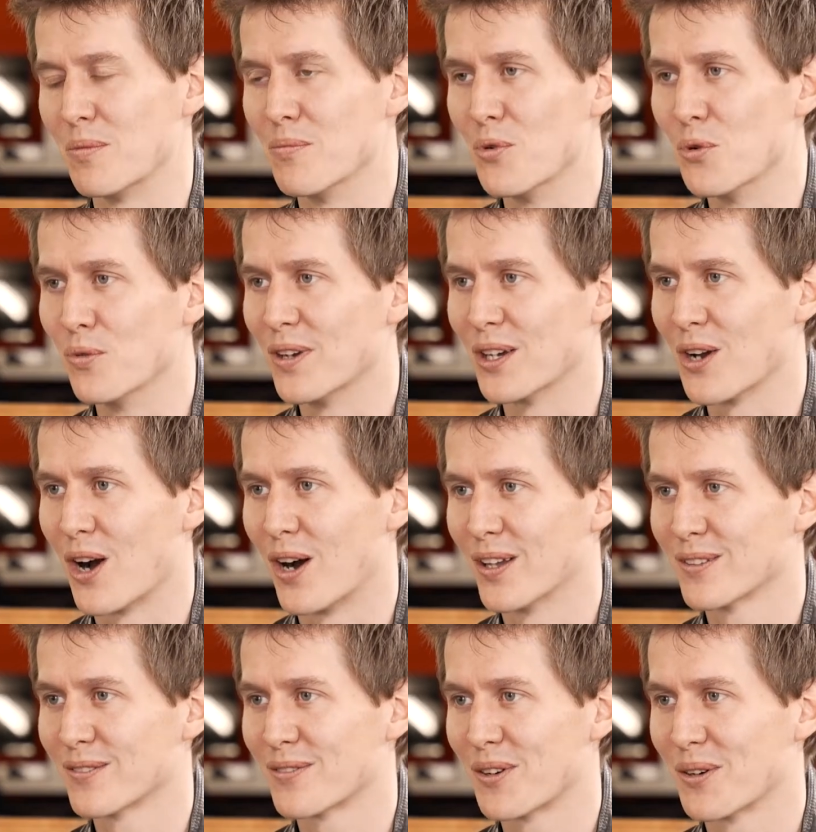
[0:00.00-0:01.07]
moving
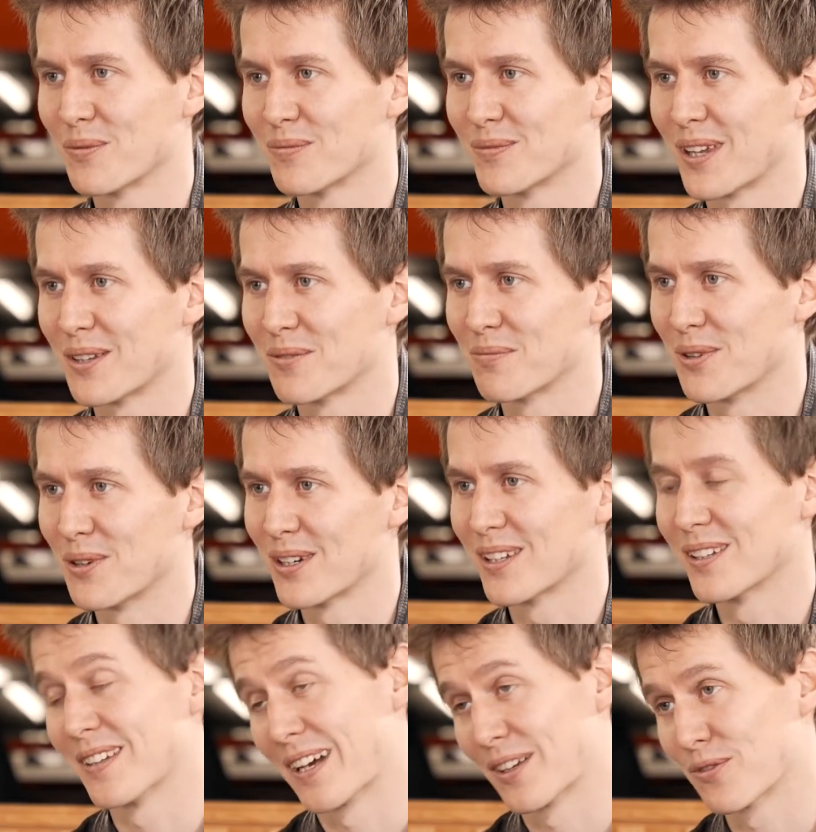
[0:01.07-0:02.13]
on from that
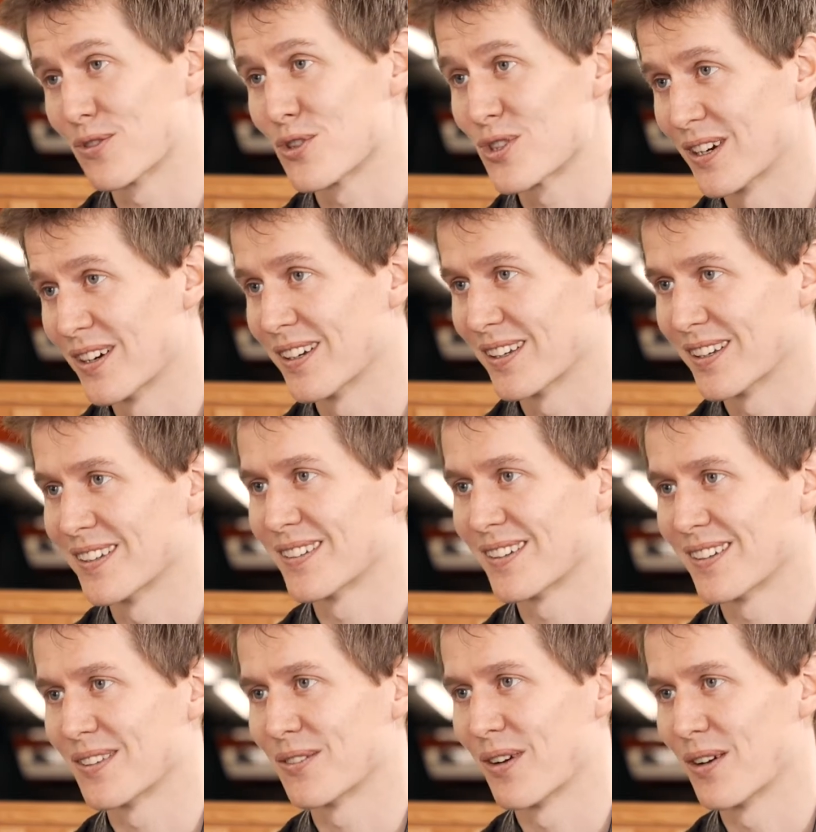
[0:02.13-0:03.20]
miracle, thanks for sharing it.
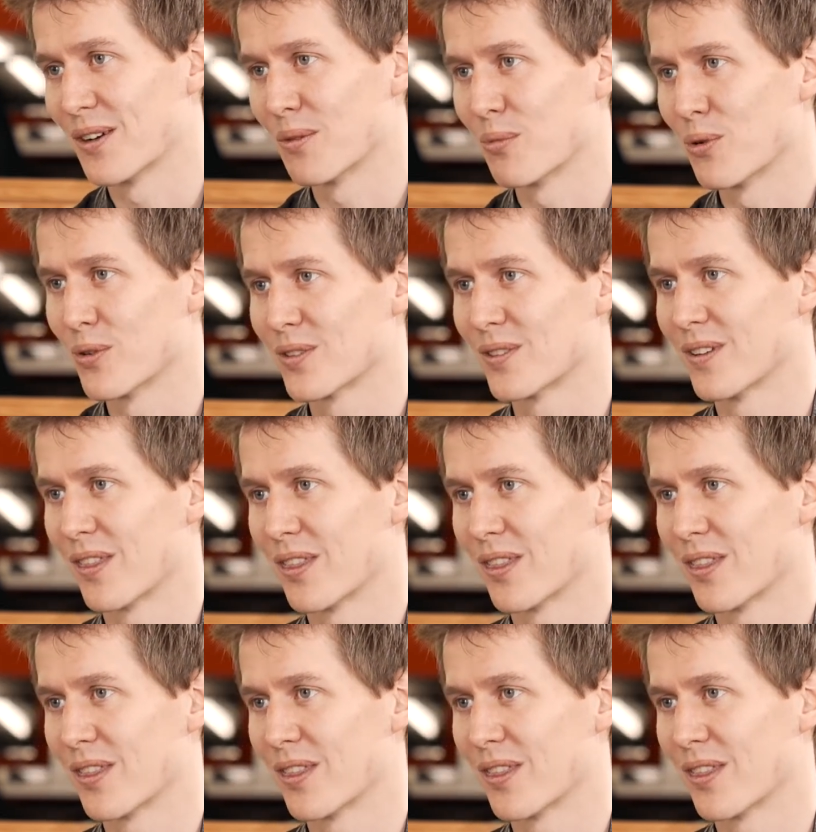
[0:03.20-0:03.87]
It's very a personal